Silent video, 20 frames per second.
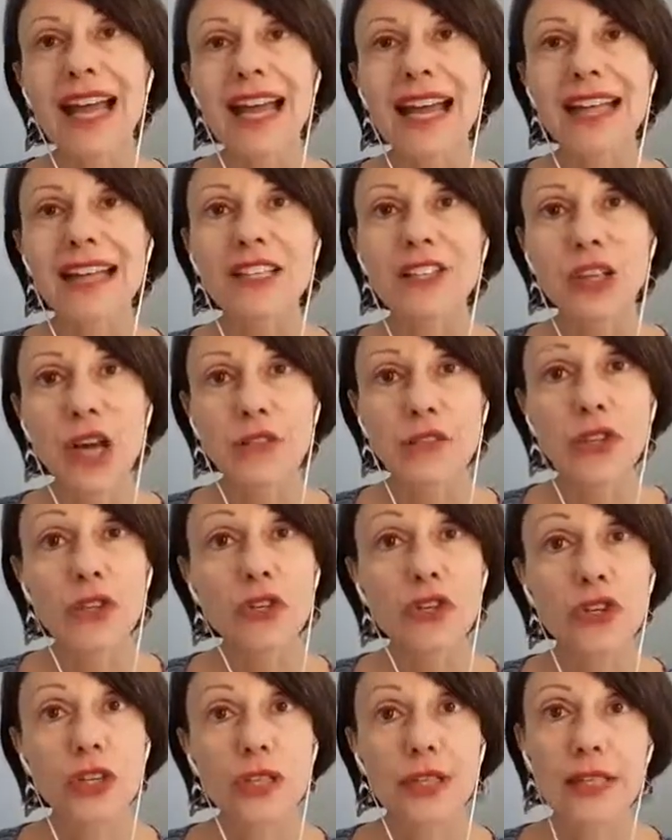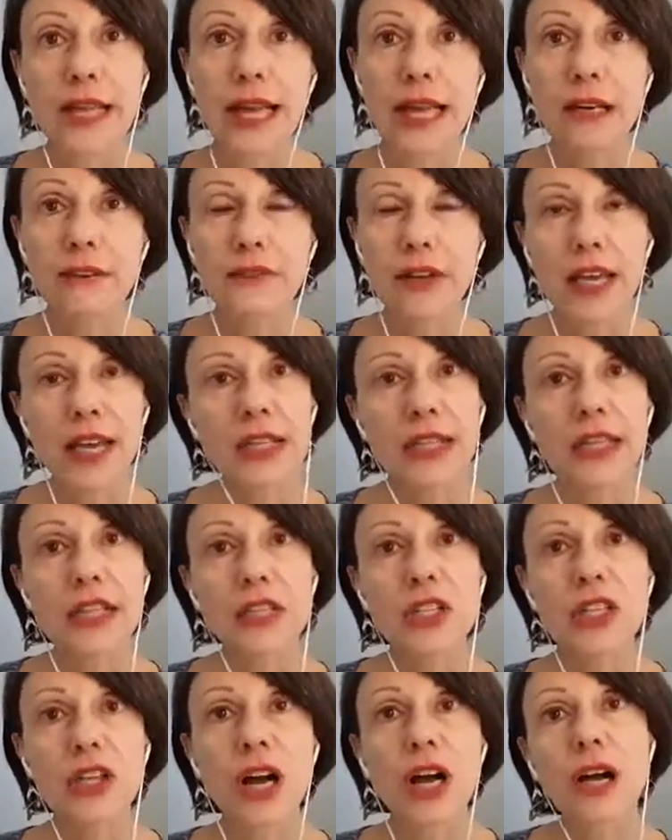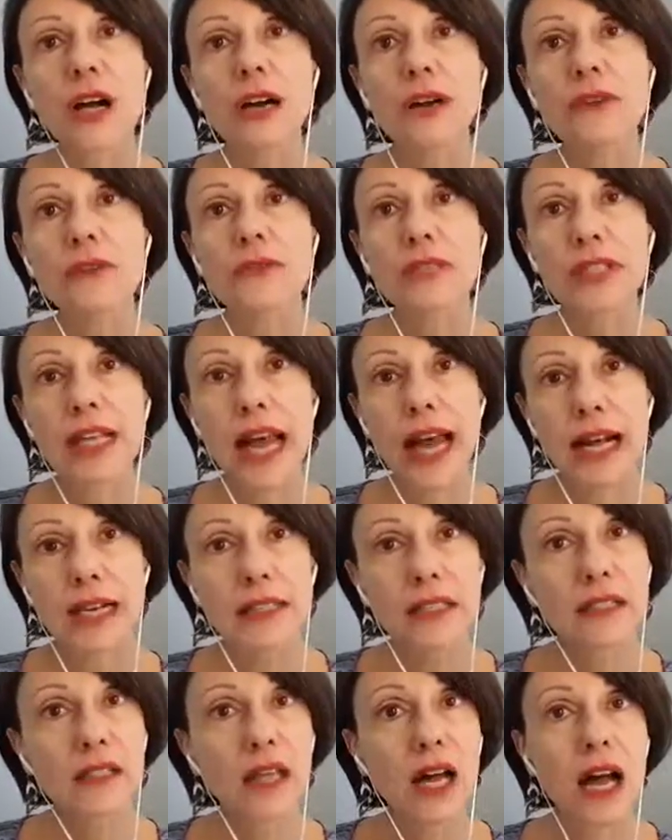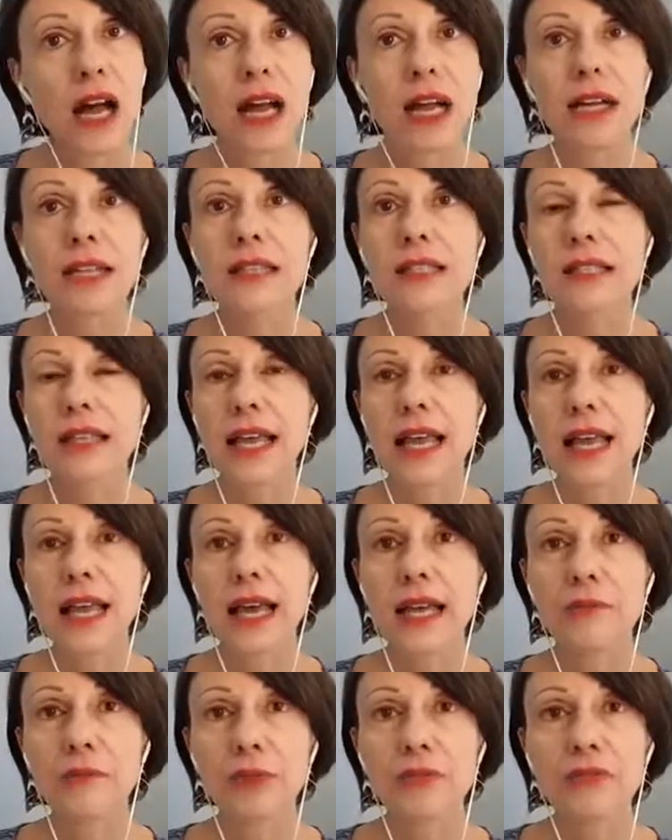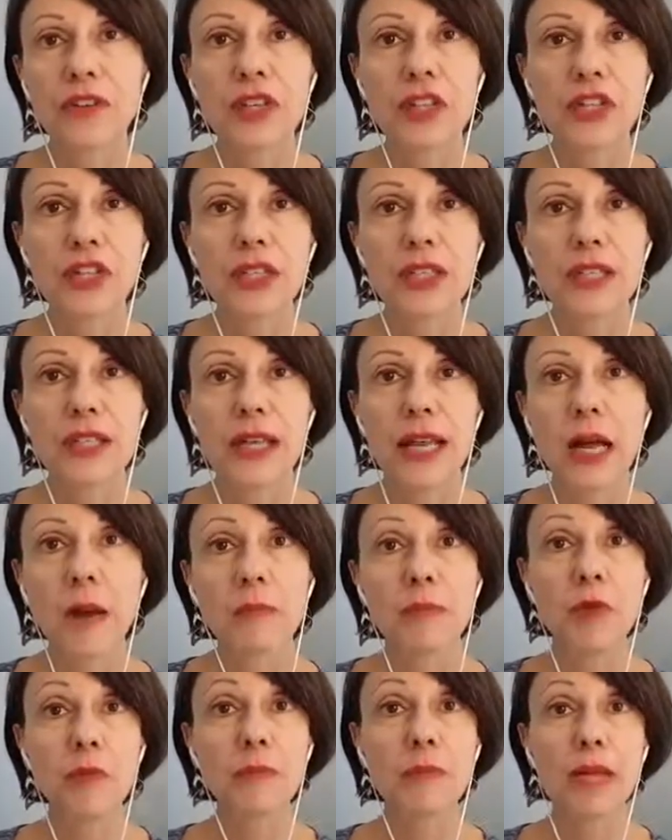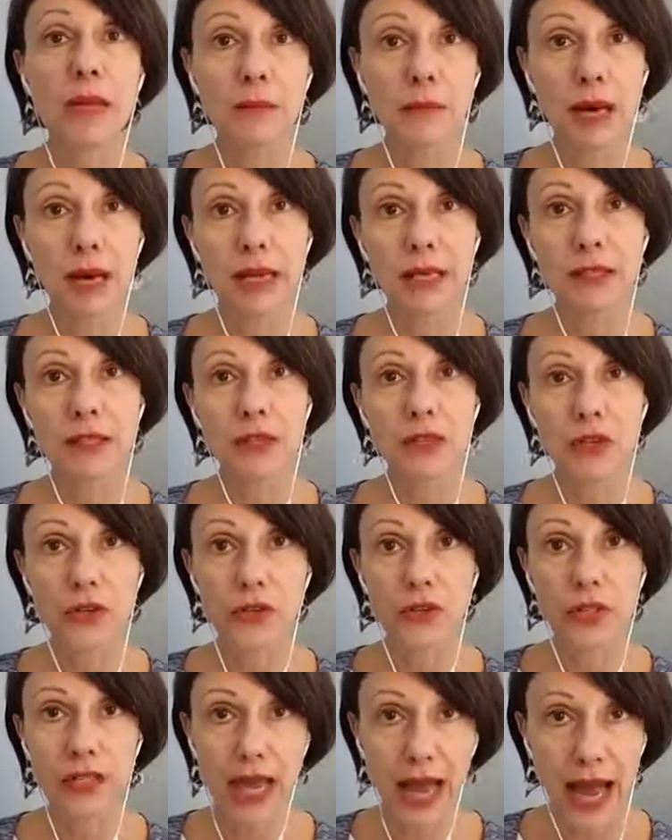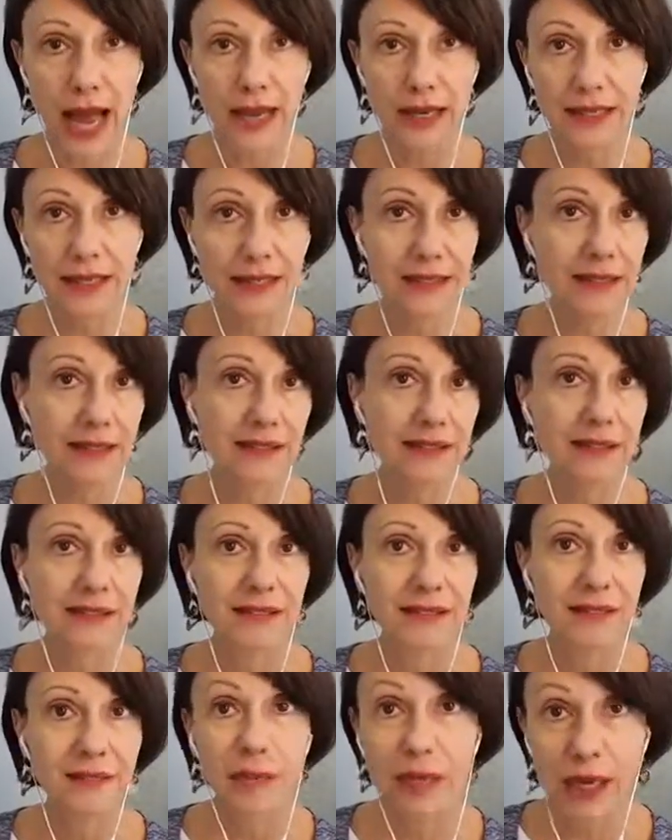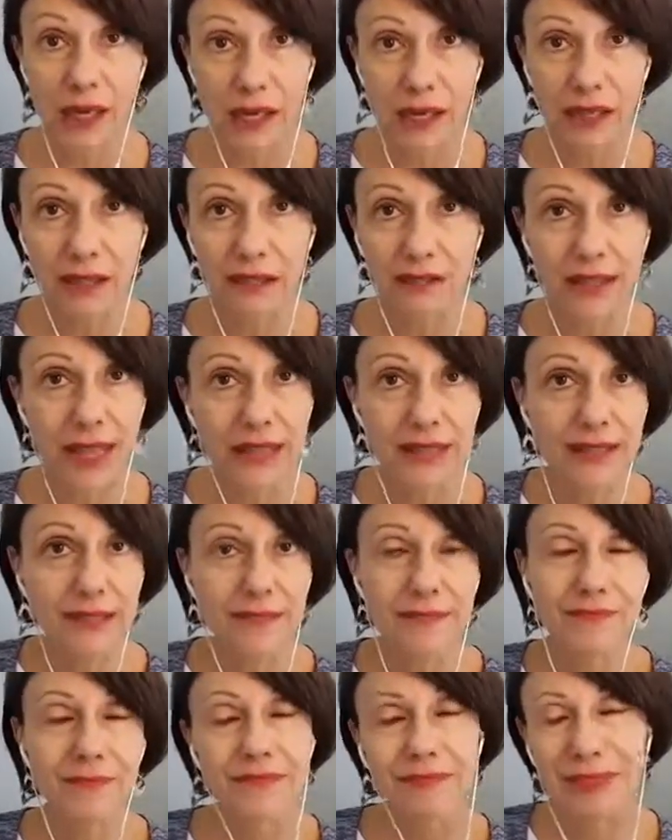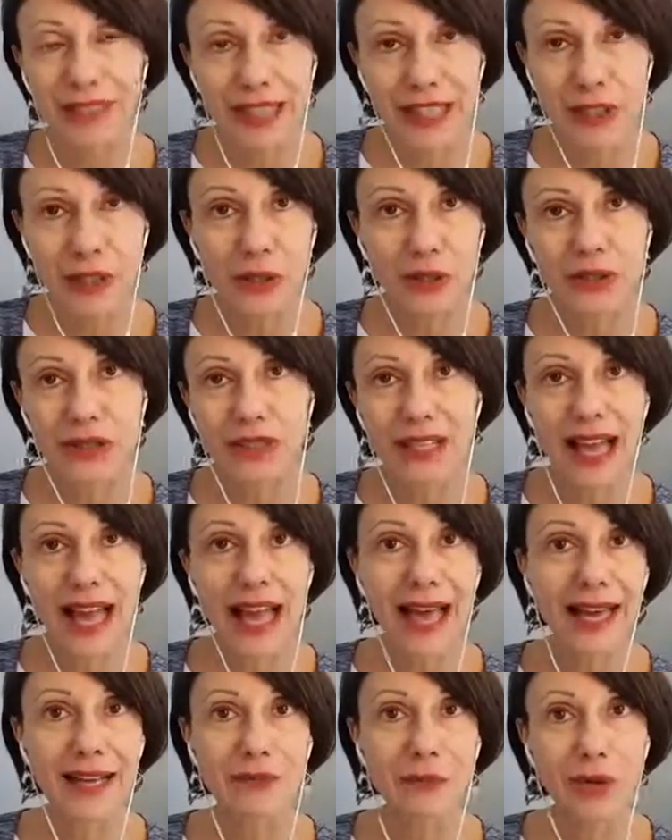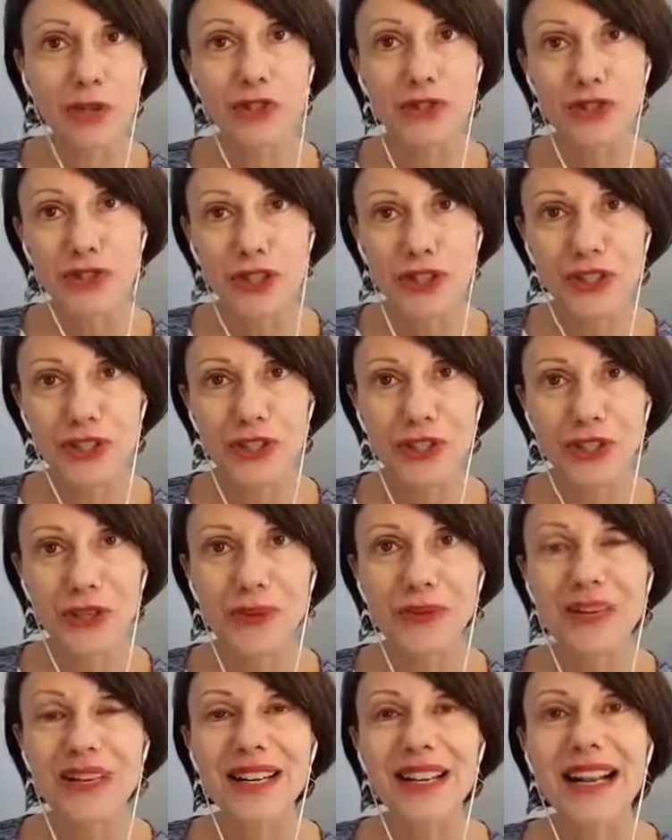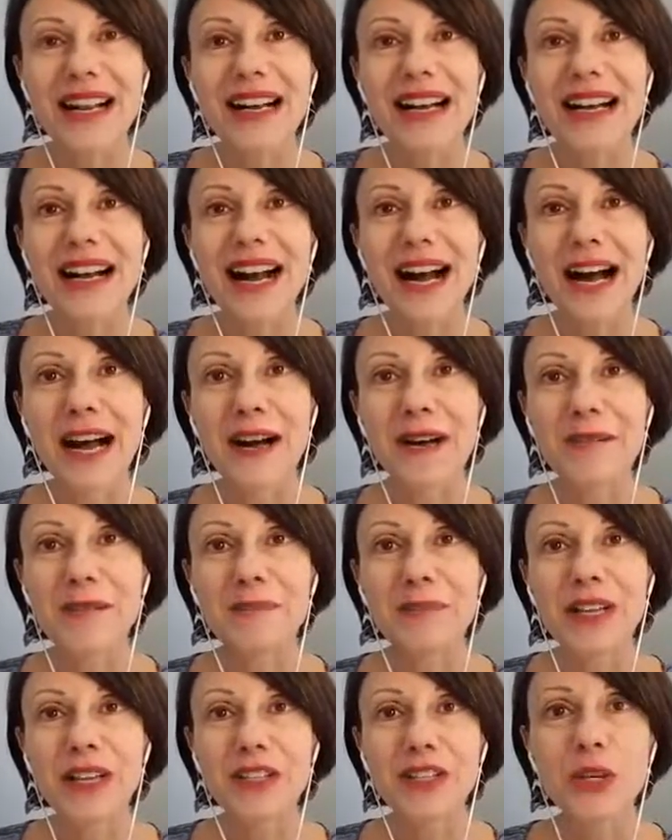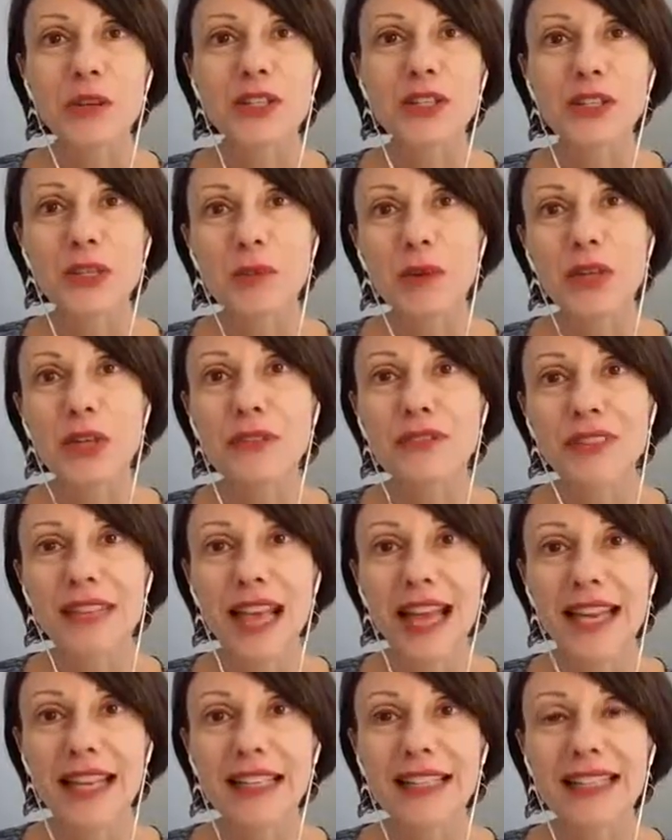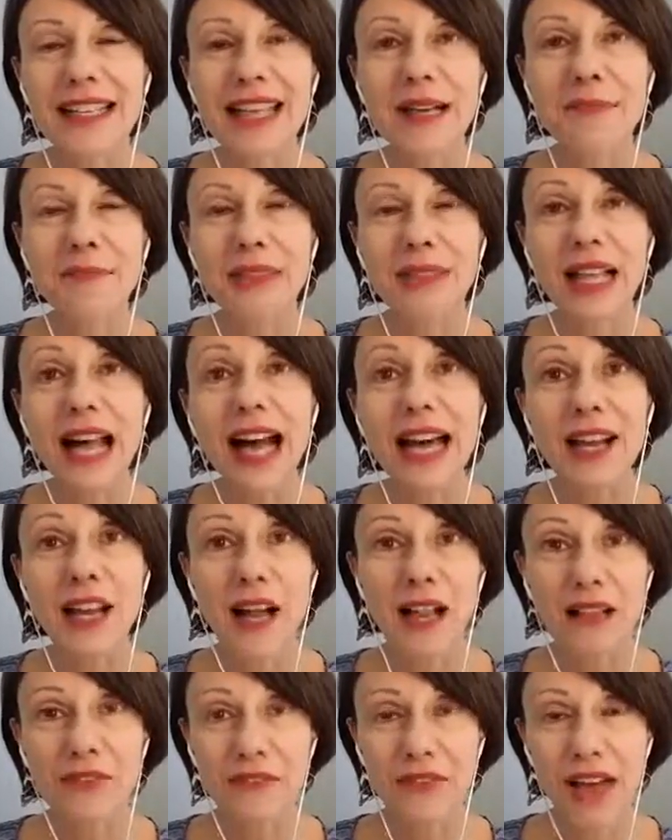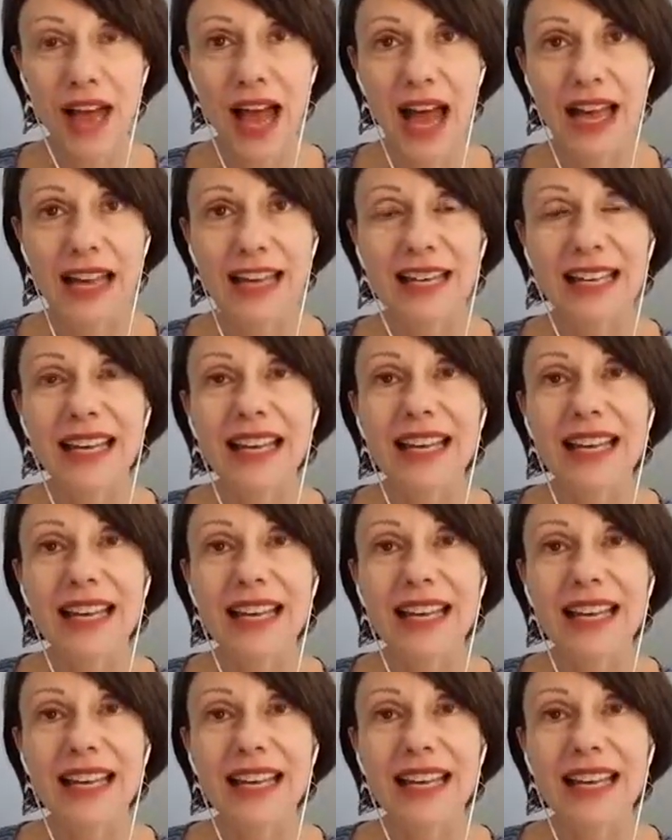It's not that you shouldn't take advantage of tax laws and provisions that help you minimize your tax bill. That's legal and what you should do. So assuming you've taken and applied all of that,